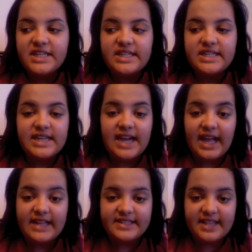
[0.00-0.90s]
did a
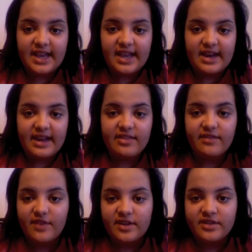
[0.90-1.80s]
CAT scan at the
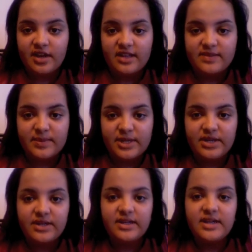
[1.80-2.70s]
first
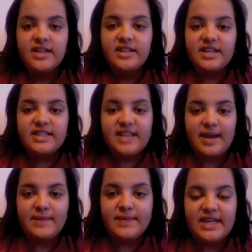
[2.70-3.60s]
hospital. They
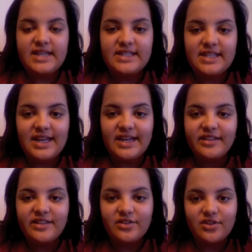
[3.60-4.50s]
sent me to,
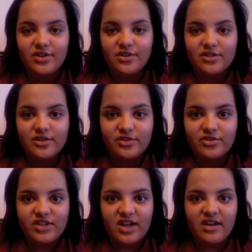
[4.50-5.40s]
like, the
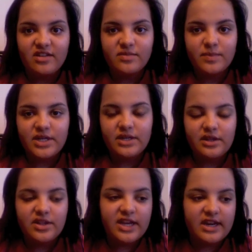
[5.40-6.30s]
neurosurgery hospital
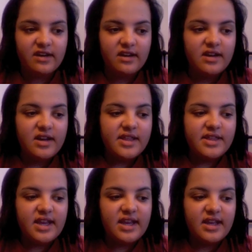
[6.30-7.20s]
there.
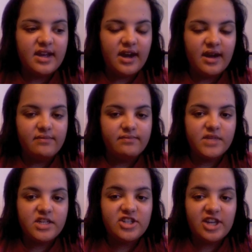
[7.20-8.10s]
They
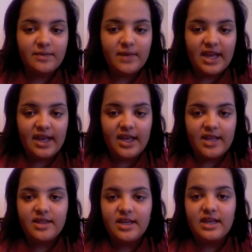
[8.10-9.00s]
shaved my
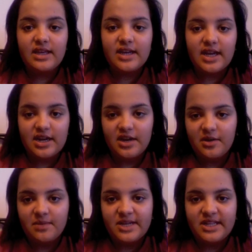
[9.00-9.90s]
head, they cut it
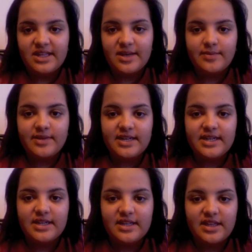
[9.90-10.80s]
open, they put
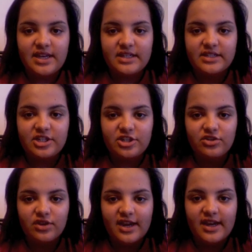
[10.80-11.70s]
in a thing to
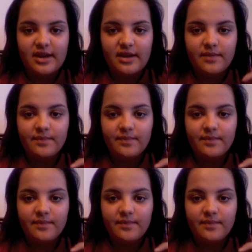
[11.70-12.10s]
drain,